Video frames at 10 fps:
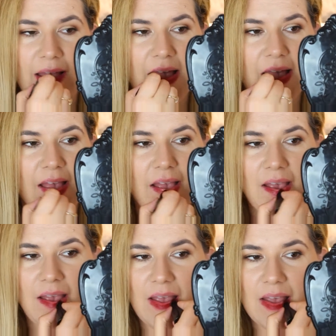
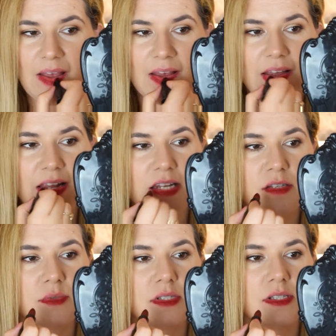Um, and
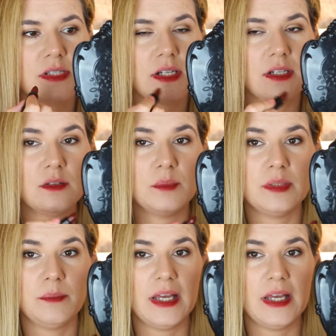this one is a little bit